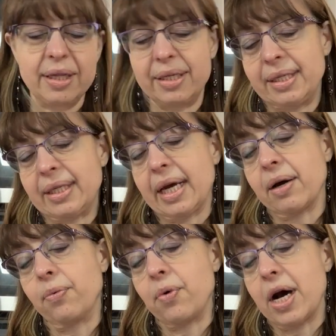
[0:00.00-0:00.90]
is like a
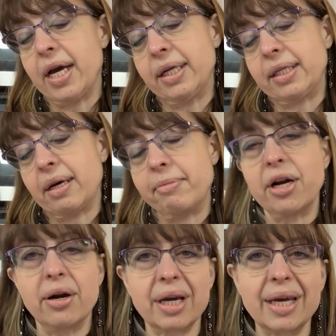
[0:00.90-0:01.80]
white
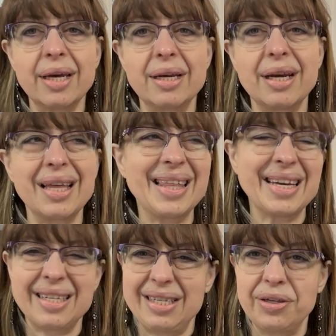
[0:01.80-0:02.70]
American. I think
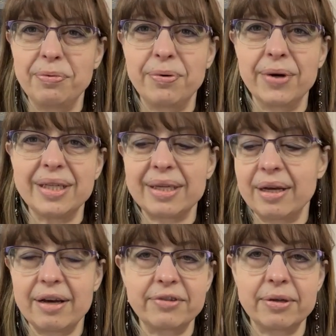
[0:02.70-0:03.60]
it's 2 points. I'll
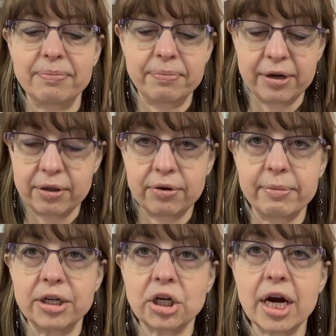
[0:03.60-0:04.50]
have to put it through
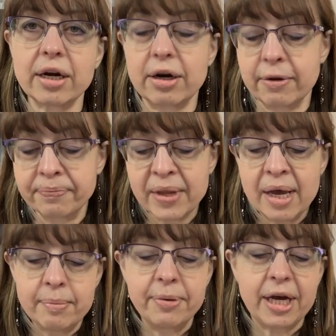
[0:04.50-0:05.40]
my tracker.
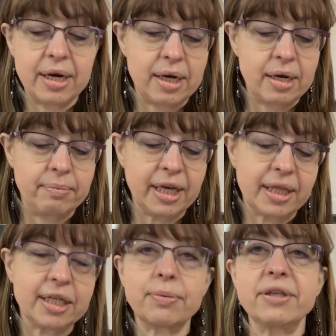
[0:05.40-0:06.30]
But like
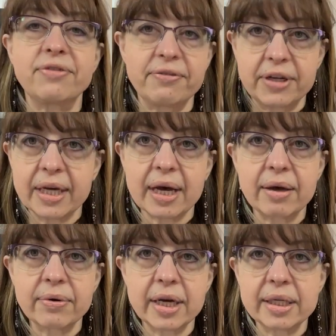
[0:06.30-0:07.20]
this one's 50
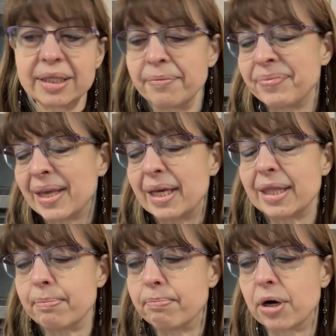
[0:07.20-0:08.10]
calories. I think
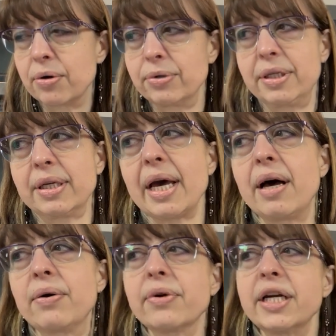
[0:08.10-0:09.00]
the most
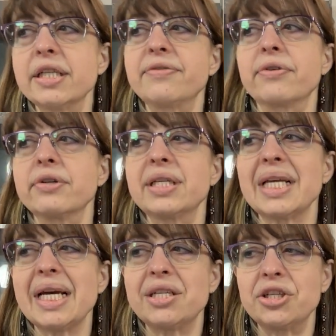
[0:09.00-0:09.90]
calories for
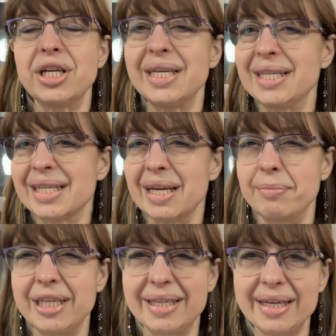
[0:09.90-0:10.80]
sliced cheese is going to
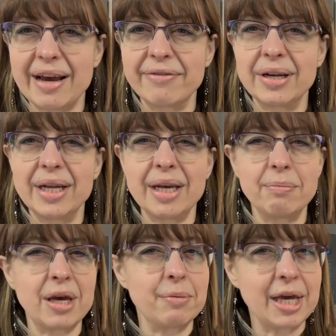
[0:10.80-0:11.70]
be 70,
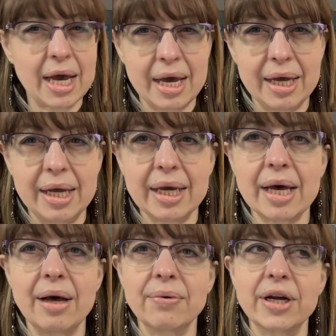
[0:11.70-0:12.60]
maybe 80
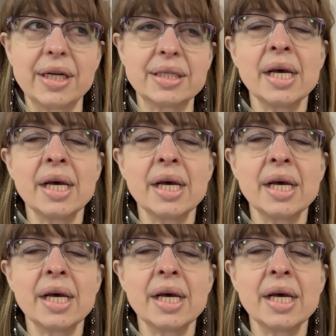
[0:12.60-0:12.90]
calories.